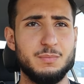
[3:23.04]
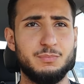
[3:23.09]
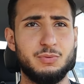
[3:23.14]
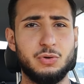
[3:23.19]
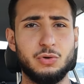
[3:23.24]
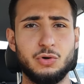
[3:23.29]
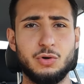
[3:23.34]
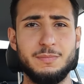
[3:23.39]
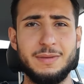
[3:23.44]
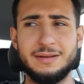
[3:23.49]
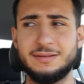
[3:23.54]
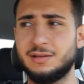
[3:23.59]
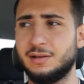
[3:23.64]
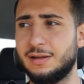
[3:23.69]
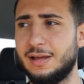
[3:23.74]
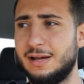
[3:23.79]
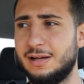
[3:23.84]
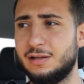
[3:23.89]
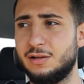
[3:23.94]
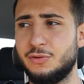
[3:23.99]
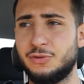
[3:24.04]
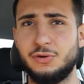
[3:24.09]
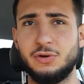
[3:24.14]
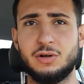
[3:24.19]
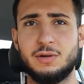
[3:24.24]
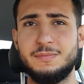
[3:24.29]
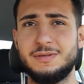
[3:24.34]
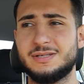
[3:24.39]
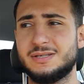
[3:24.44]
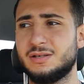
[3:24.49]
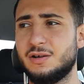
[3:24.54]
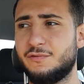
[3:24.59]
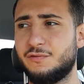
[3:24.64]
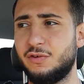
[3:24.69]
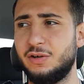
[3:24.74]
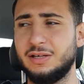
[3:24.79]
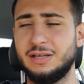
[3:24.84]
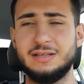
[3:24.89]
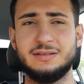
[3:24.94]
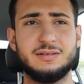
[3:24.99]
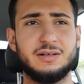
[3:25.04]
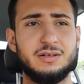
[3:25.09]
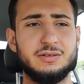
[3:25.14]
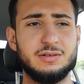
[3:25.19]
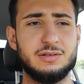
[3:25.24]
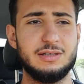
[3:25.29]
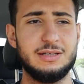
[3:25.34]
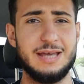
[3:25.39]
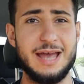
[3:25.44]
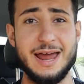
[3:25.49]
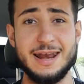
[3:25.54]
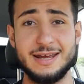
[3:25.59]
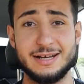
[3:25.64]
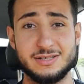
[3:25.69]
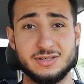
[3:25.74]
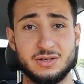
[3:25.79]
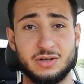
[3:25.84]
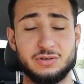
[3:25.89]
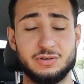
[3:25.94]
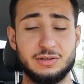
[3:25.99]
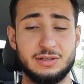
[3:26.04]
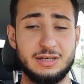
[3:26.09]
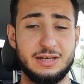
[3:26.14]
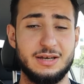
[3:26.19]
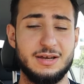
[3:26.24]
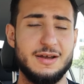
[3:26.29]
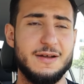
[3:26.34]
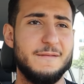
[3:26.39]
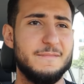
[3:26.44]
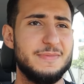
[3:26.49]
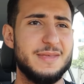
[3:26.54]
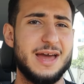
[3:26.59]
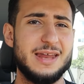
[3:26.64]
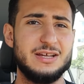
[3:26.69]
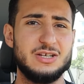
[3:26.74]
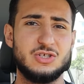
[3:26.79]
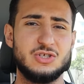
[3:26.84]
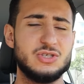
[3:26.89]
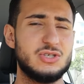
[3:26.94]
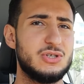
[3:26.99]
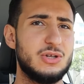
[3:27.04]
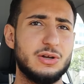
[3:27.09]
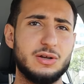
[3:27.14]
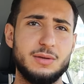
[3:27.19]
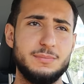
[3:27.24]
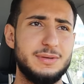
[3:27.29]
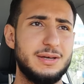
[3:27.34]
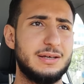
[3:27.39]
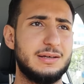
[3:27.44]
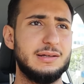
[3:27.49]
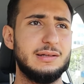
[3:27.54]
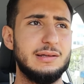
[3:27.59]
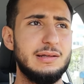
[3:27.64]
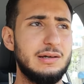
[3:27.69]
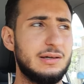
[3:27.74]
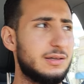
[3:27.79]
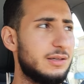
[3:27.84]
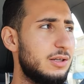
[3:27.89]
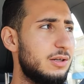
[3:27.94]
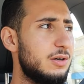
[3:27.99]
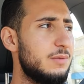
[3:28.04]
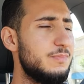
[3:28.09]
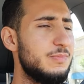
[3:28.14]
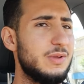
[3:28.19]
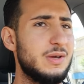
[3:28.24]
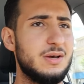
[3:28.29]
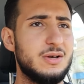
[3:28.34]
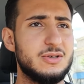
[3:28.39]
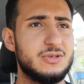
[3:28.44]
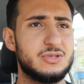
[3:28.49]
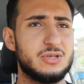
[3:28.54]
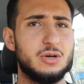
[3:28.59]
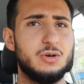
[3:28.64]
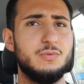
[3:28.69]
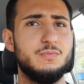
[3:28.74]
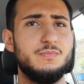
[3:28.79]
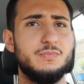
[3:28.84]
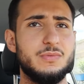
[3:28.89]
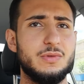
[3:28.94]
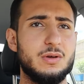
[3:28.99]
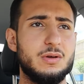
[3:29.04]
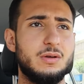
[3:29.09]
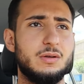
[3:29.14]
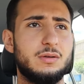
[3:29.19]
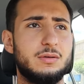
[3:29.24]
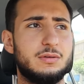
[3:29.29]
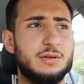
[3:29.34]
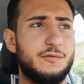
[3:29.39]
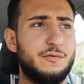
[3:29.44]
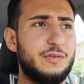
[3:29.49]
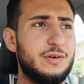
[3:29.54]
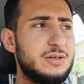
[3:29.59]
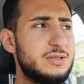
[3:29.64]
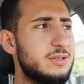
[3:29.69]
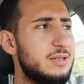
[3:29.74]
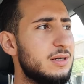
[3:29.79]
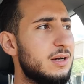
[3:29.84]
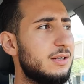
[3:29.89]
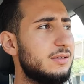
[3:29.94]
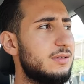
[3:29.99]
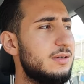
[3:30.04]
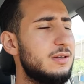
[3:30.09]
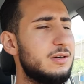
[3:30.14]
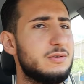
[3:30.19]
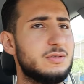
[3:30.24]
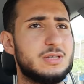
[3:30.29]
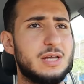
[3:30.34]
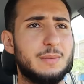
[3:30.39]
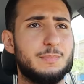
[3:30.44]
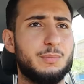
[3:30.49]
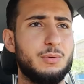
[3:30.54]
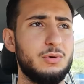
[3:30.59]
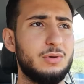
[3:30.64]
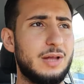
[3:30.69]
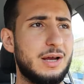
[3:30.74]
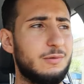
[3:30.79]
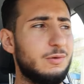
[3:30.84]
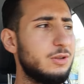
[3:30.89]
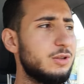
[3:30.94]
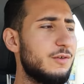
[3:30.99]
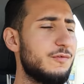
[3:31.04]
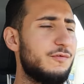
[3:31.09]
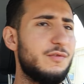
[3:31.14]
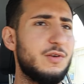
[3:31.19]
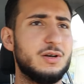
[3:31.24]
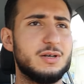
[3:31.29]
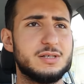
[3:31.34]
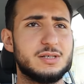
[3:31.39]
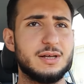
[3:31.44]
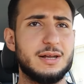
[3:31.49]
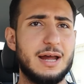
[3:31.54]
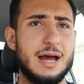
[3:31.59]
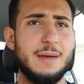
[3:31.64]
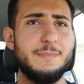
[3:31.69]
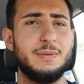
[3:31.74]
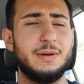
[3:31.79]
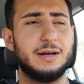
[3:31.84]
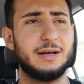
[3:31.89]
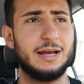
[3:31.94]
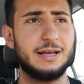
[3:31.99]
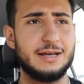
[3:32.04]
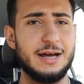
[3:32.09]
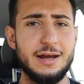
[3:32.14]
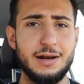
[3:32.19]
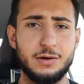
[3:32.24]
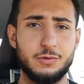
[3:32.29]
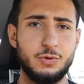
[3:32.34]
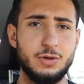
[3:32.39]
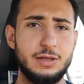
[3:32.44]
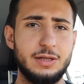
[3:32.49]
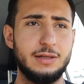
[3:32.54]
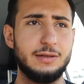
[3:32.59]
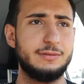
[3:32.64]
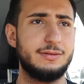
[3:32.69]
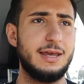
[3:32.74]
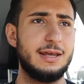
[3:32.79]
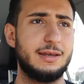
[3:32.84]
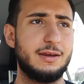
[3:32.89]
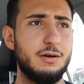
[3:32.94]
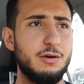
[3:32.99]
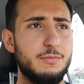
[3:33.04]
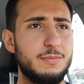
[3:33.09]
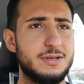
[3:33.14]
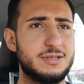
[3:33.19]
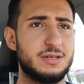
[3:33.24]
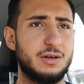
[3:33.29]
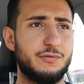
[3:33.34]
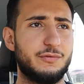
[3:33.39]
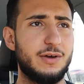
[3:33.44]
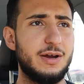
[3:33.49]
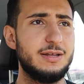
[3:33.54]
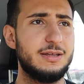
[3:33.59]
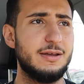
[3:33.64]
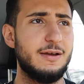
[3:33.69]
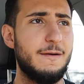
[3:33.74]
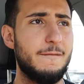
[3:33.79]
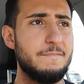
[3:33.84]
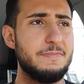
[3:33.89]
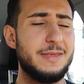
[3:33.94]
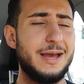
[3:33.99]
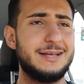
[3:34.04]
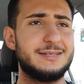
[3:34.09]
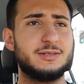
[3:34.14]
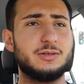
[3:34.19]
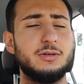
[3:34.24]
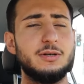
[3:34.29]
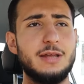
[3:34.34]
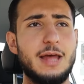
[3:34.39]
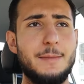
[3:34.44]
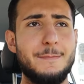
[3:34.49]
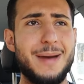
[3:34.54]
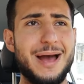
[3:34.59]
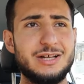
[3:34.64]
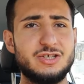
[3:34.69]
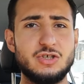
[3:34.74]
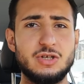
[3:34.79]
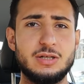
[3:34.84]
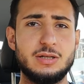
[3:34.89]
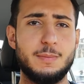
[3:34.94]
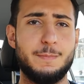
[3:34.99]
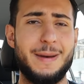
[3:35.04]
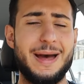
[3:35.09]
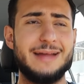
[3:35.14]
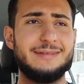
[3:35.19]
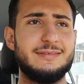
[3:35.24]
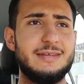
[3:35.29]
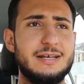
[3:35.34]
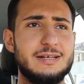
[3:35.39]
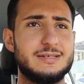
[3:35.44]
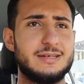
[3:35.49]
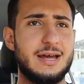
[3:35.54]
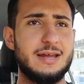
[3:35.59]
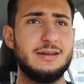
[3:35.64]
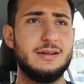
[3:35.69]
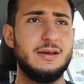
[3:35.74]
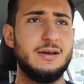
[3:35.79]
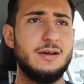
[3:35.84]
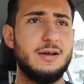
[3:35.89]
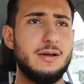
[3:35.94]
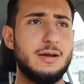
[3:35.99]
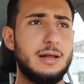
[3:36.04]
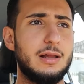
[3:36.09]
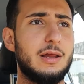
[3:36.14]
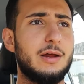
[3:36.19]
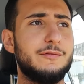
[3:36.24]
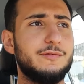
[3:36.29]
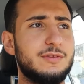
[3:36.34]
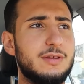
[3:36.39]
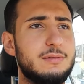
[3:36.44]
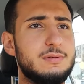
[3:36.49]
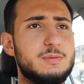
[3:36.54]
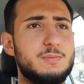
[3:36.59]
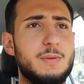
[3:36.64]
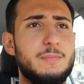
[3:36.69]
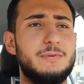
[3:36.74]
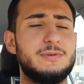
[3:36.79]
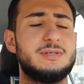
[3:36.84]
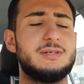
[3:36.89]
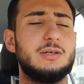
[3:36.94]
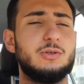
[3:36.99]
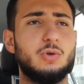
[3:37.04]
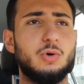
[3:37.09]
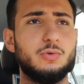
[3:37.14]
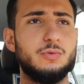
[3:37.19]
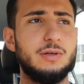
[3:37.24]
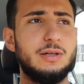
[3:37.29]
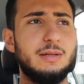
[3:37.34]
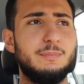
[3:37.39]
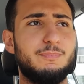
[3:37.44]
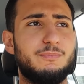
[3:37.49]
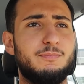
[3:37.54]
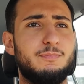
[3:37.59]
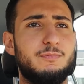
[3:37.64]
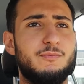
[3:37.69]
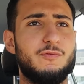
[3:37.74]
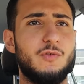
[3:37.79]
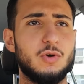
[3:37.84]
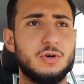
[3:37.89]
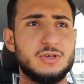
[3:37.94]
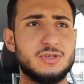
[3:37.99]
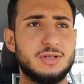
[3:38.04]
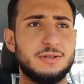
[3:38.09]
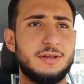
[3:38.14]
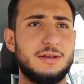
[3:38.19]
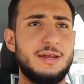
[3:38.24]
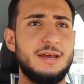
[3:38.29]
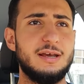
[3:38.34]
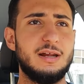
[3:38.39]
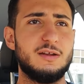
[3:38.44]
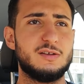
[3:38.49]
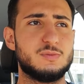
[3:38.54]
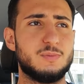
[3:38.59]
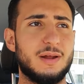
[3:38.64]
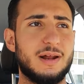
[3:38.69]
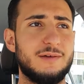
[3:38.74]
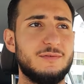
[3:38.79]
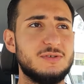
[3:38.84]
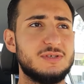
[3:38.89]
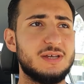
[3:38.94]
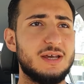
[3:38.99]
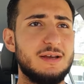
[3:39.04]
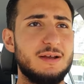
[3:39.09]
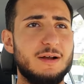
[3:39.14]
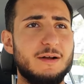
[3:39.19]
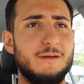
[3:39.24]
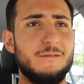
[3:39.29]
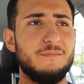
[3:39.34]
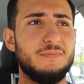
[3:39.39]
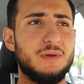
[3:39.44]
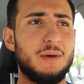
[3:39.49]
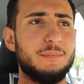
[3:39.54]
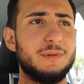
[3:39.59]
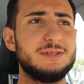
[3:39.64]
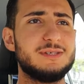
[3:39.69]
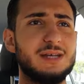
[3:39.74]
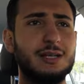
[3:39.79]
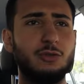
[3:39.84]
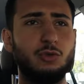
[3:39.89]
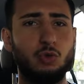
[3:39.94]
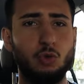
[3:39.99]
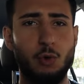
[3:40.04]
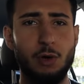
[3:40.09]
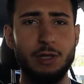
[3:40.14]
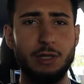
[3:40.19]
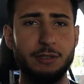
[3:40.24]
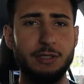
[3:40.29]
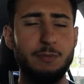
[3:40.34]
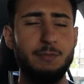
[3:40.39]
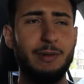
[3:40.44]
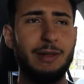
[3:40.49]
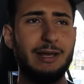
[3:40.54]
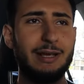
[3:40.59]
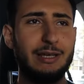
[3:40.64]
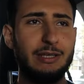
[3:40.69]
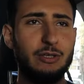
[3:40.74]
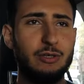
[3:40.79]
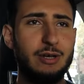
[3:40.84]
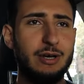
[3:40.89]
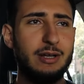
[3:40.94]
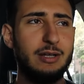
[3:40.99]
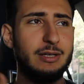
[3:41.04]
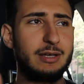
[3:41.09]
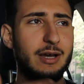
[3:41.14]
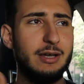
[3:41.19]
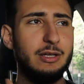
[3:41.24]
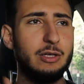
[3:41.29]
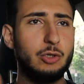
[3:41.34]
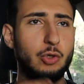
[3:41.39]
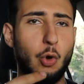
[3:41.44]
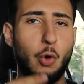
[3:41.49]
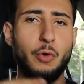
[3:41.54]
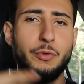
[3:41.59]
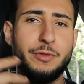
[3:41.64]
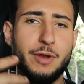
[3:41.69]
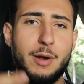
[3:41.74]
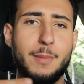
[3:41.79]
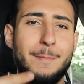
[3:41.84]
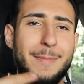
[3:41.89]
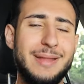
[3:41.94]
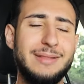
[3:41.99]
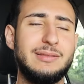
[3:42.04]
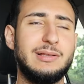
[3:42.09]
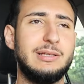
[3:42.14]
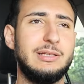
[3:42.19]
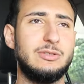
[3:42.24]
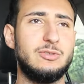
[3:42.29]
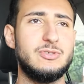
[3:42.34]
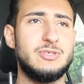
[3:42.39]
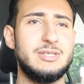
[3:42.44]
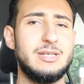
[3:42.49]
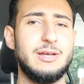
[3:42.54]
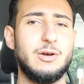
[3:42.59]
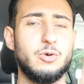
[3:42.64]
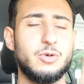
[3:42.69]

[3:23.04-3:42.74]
poor mental health. You're going to be suffering internally and externally, and it's just not going to be a good look, you know? So the first thing I did, I was like, bro, like what the fuck is going to happen? Like I got to really take care of myself, right? I started imagining the bad things, and a lot of times people say don't really focus on the negatives, but I would say, I'm saying dwell on it, but like you gotta kind of go there mentally to see,